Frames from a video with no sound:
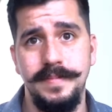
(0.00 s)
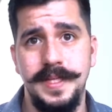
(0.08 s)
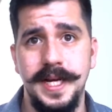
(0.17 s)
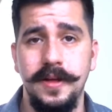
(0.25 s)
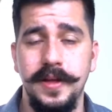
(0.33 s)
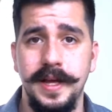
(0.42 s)

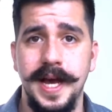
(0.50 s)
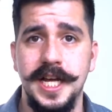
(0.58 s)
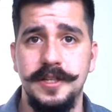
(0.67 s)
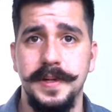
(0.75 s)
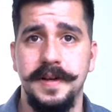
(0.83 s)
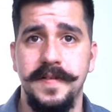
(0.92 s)
telling
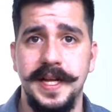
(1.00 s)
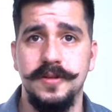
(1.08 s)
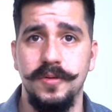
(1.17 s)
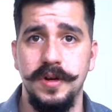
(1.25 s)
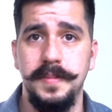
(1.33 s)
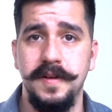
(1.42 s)
aspect of that's
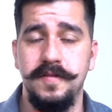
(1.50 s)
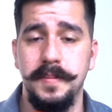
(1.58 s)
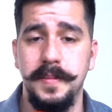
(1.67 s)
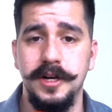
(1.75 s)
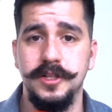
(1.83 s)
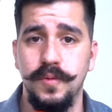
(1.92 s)
going to be if
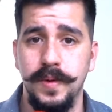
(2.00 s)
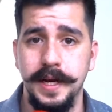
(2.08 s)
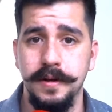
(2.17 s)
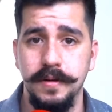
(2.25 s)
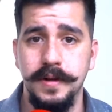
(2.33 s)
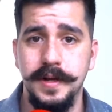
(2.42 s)
Demarius
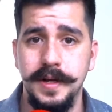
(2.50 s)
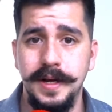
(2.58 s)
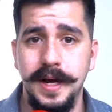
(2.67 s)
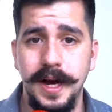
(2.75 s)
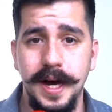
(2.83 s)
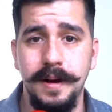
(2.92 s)
Randall,
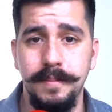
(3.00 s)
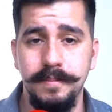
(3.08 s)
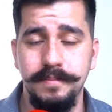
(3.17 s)
or